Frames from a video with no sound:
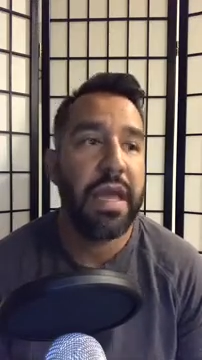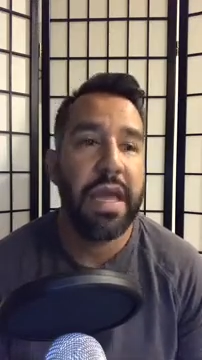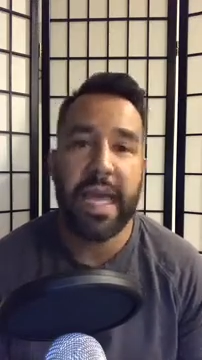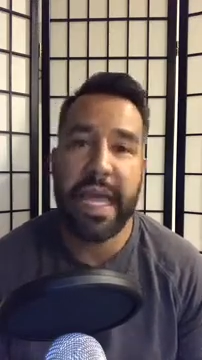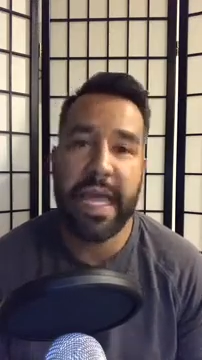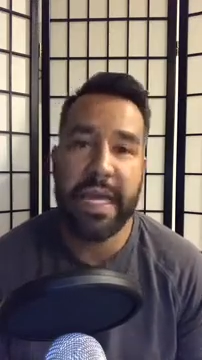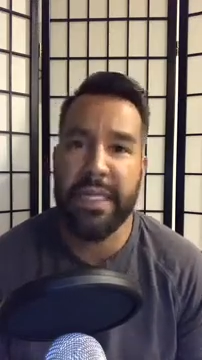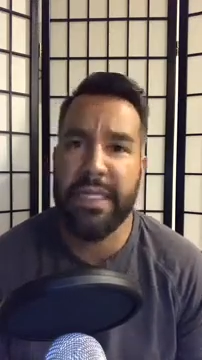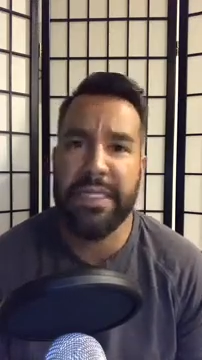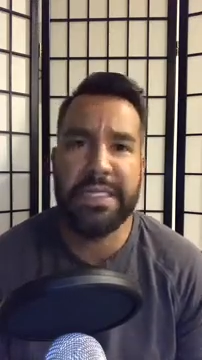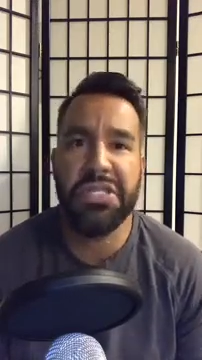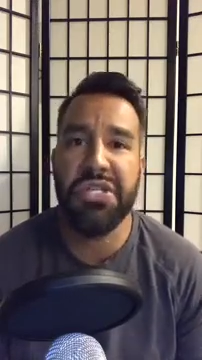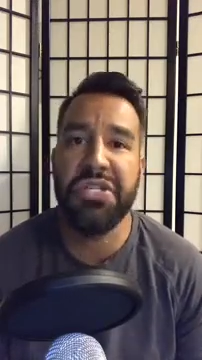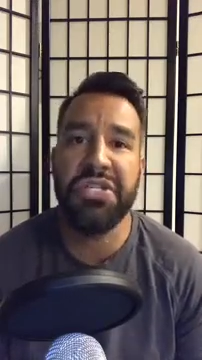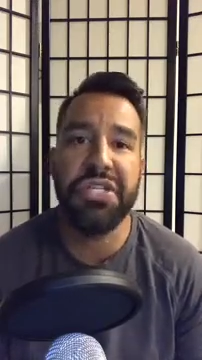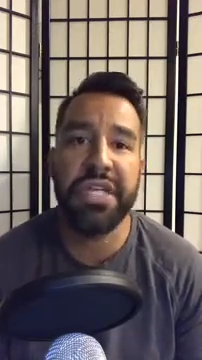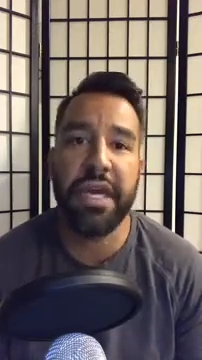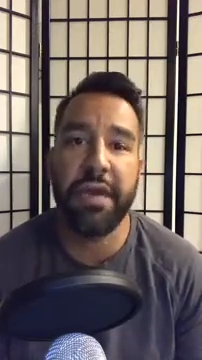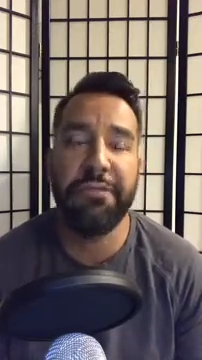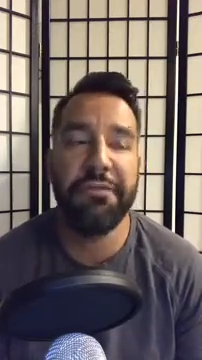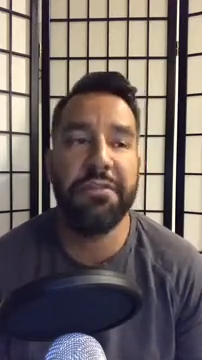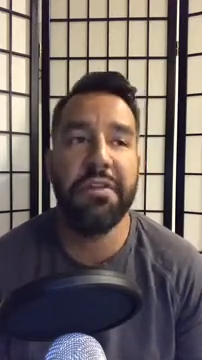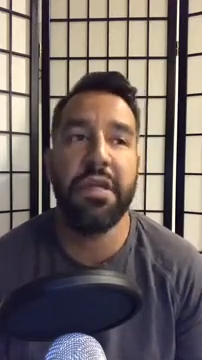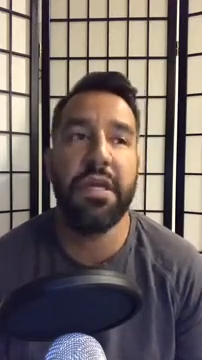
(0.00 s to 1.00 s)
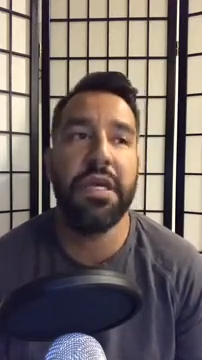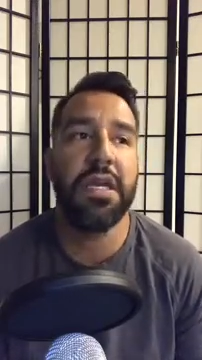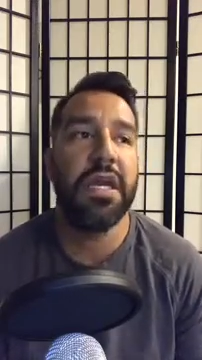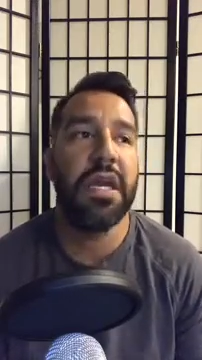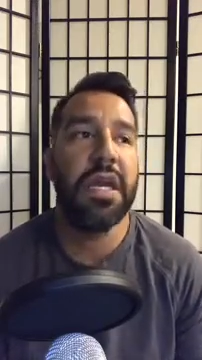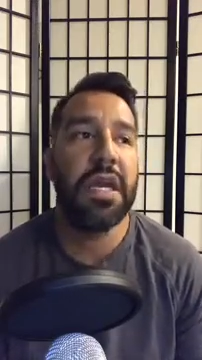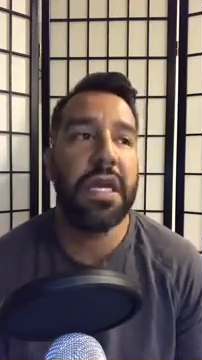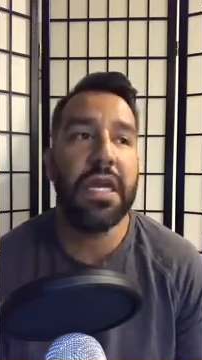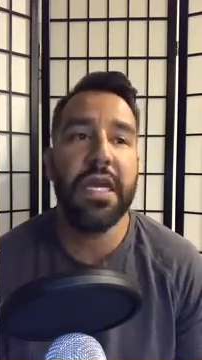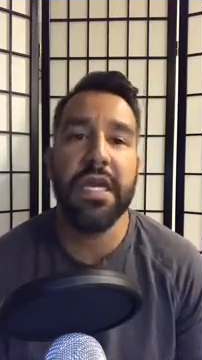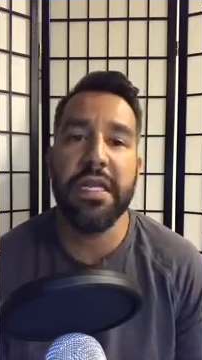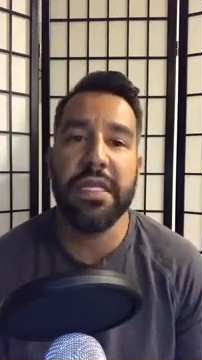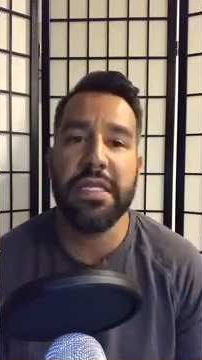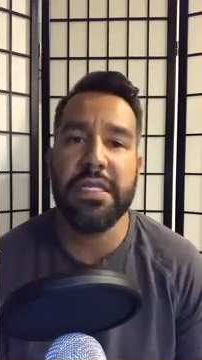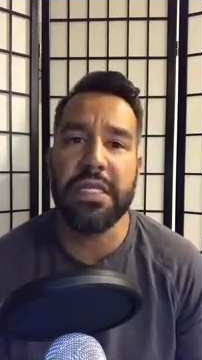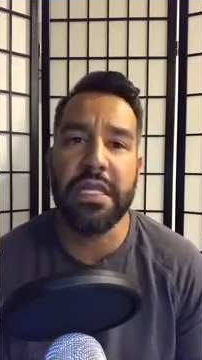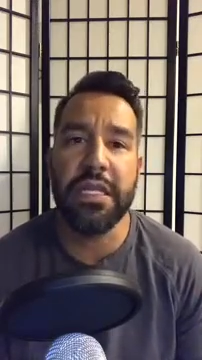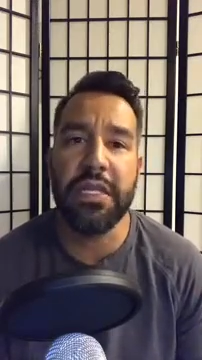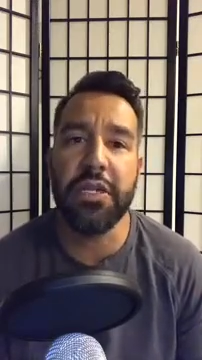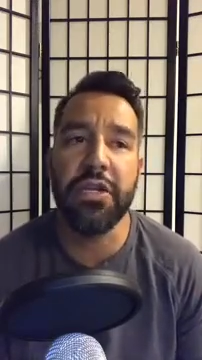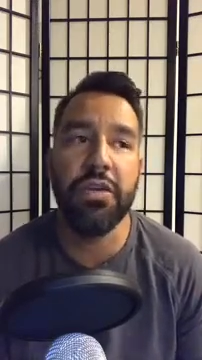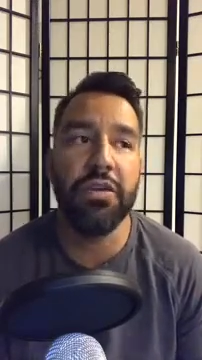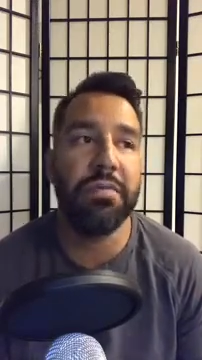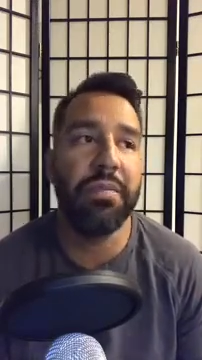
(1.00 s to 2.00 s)
and it's indefinite and it's
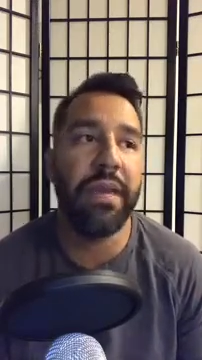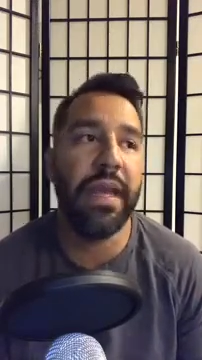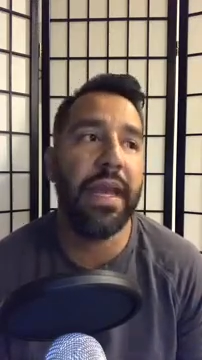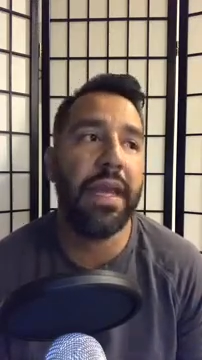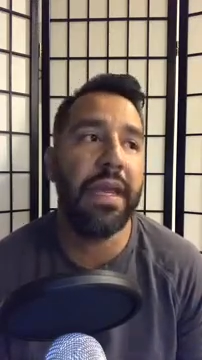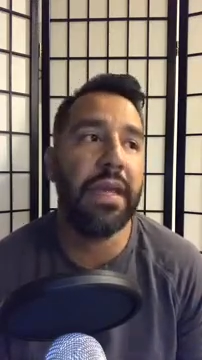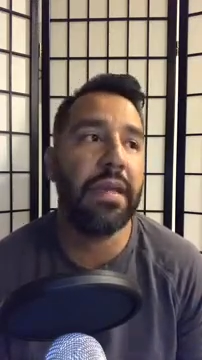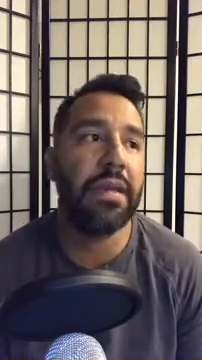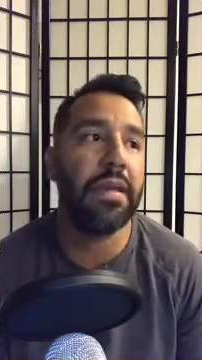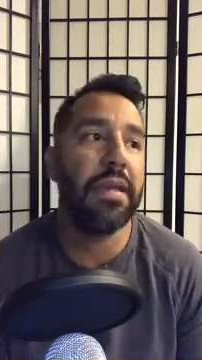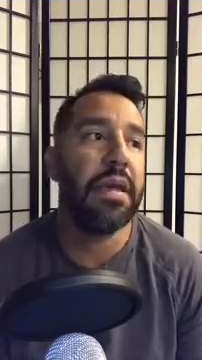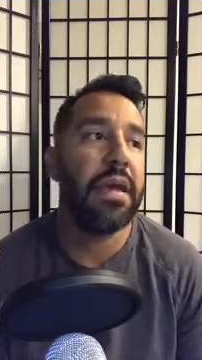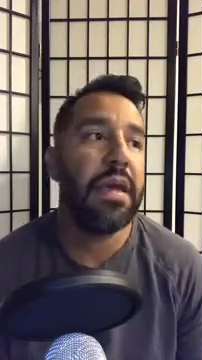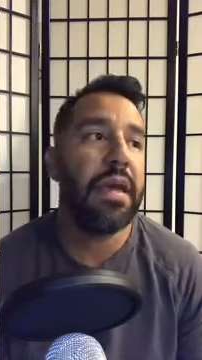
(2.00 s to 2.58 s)
inhumane